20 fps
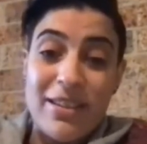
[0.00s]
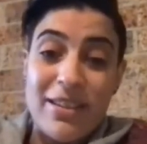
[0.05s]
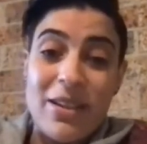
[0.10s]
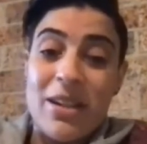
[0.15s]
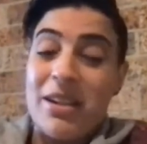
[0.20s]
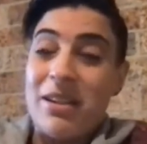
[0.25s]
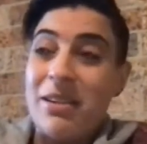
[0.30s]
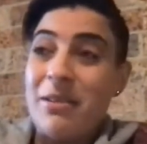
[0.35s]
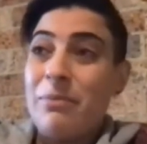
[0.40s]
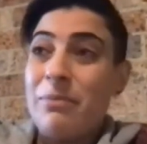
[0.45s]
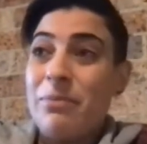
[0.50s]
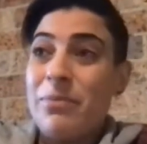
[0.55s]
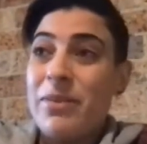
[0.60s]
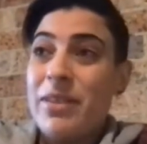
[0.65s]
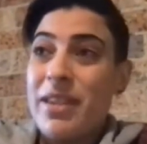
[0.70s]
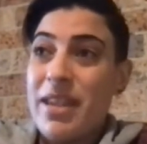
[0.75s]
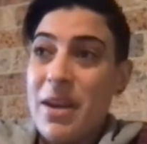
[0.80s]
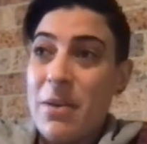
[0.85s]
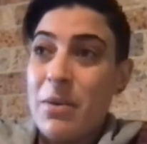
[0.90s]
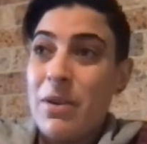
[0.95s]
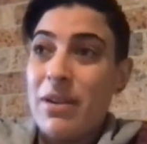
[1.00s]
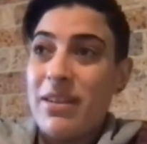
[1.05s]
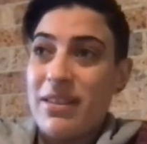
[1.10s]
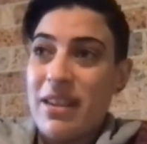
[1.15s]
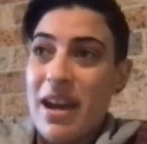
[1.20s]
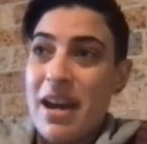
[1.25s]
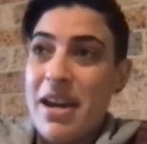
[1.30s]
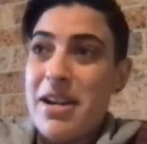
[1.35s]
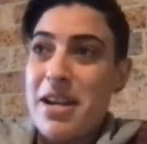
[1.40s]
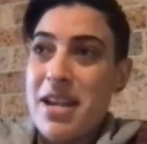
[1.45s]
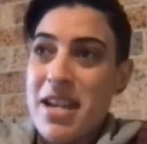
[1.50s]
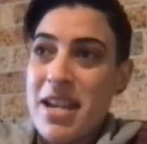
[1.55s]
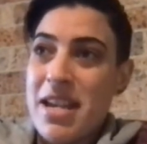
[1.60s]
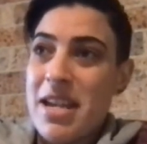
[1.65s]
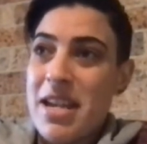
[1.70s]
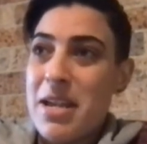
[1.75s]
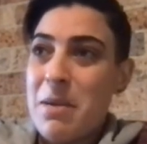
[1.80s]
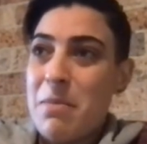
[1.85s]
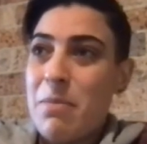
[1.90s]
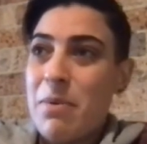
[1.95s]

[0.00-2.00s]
Like, yeah, we're starting it here,